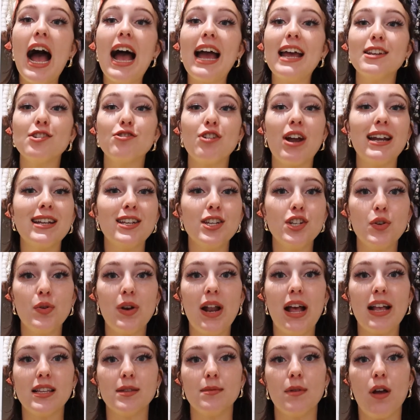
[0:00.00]
I tried to do
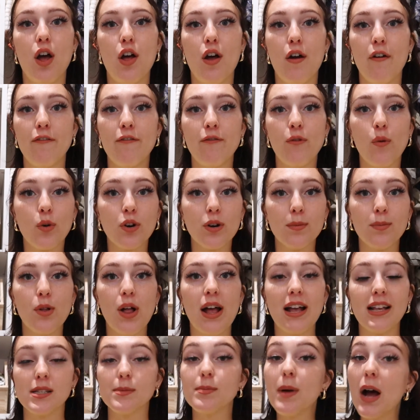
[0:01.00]
it as
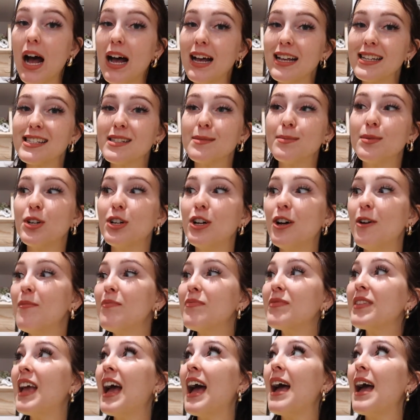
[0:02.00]
affordable as possible.